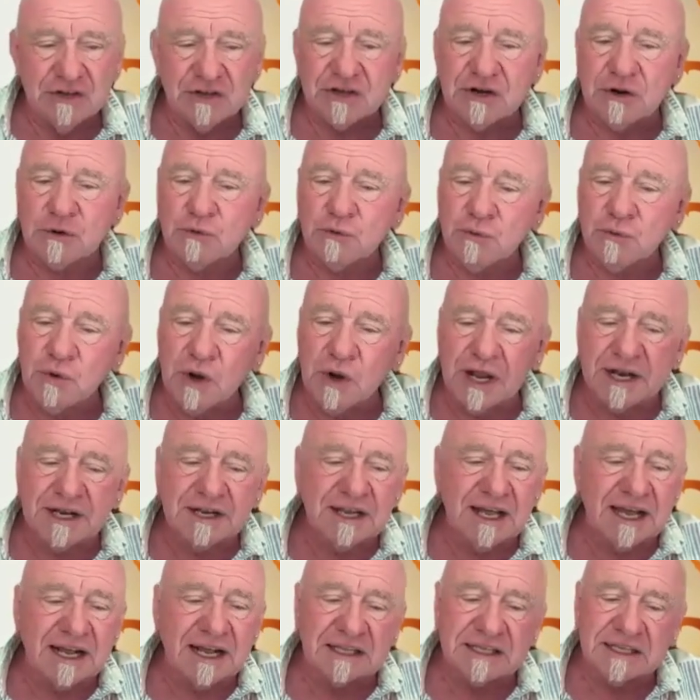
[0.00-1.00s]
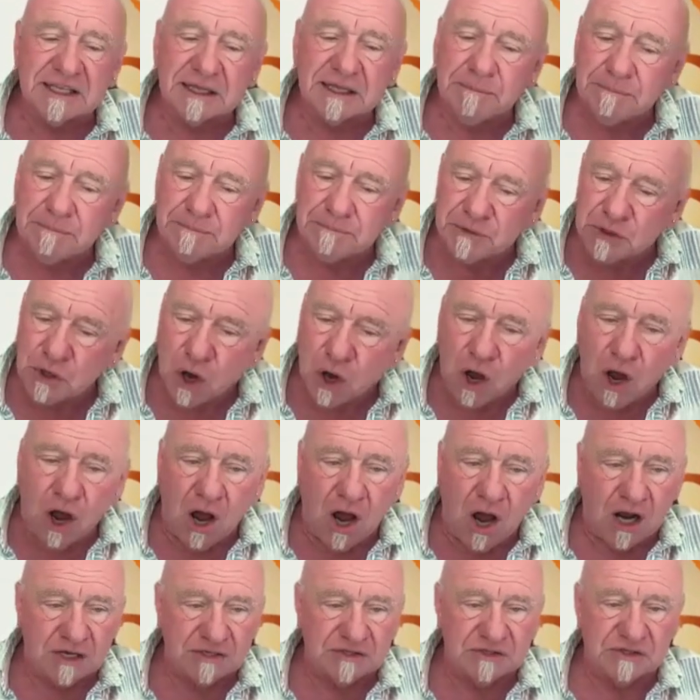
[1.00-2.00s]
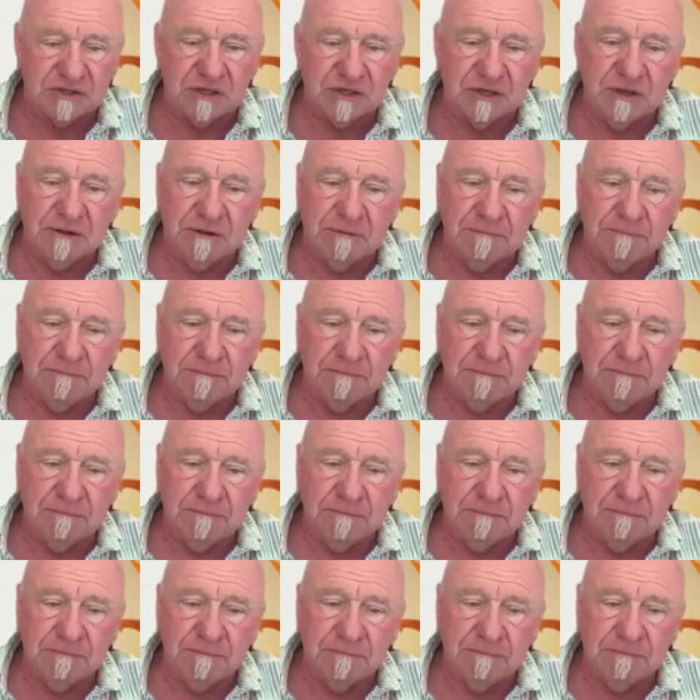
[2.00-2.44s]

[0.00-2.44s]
You're going to run like little dogs,